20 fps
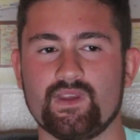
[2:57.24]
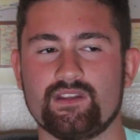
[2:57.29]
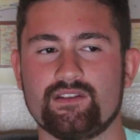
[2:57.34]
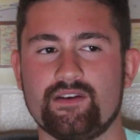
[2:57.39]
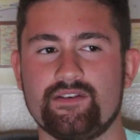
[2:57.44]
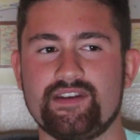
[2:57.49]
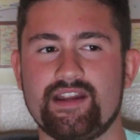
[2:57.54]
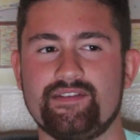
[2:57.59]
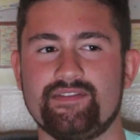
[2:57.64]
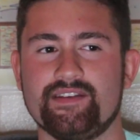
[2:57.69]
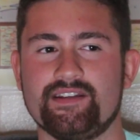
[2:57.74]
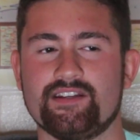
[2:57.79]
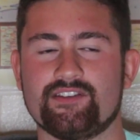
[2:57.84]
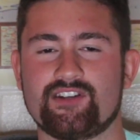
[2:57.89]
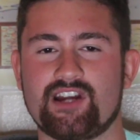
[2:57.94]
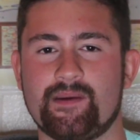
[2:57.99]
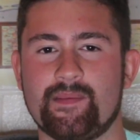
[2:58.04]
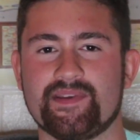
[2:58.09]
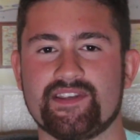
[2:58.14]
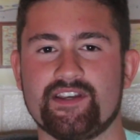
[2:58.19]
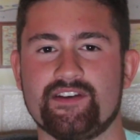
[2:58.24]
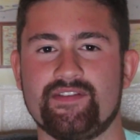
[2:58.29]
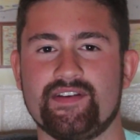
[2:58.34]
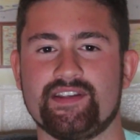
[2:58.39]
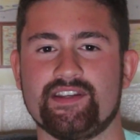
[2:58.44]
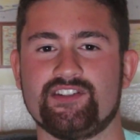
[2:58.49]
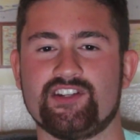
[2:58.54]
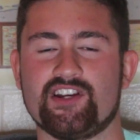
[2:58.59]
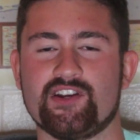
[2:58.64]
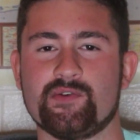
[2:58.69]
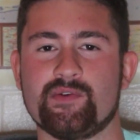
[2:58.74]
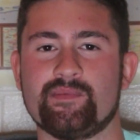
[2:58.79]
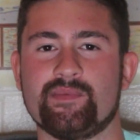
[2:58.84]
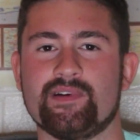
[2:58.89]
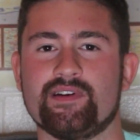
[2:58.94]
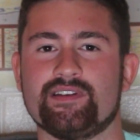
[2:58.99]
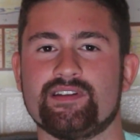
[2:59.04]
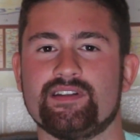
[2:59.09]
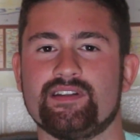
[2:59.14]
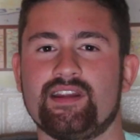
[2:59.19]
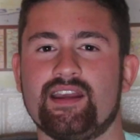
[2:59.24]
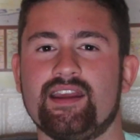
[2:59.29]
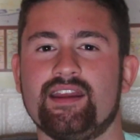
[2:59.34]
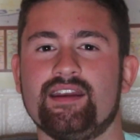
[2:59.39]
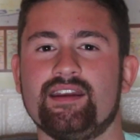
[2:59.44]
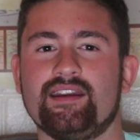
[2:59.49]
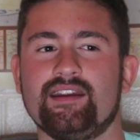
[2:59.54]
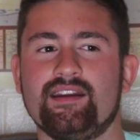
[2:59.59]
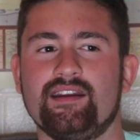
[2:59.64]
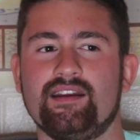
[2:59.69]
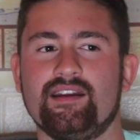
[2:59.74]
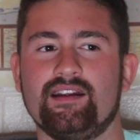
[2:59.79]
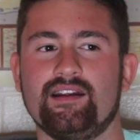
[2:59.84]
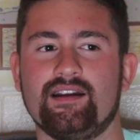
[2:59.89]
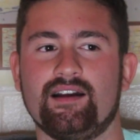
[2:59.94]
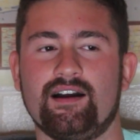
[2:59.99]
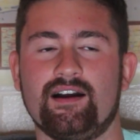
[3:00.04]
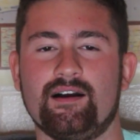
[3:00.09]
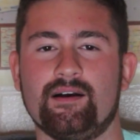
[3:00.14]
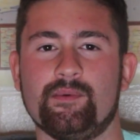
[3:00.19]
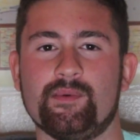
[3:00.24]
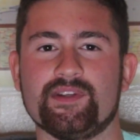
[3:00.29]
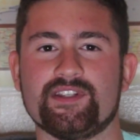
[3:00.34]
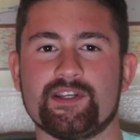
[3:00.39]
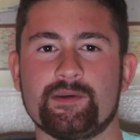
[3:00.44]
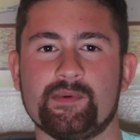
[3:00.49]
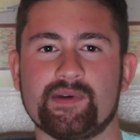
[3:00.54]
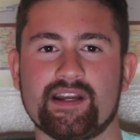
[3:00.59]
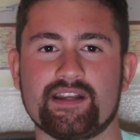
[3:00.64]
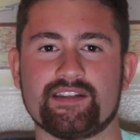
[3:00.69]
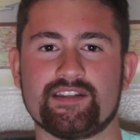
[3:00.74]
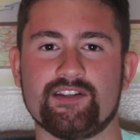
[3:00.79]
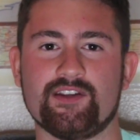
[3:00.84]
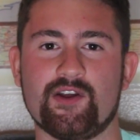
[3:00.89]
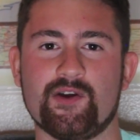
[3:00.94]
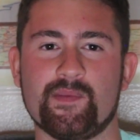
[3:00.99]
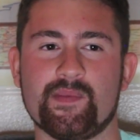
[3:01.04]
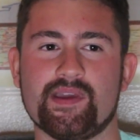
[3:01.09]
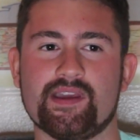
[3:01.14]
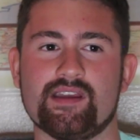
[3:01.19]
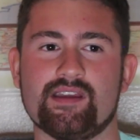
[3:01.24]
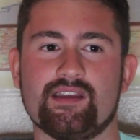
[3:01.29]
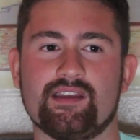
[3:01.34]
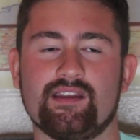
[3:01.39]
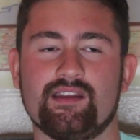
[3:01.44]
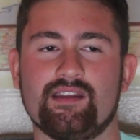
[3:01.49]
So I definitely describe myself as a genuine person, and when someone gets to know me,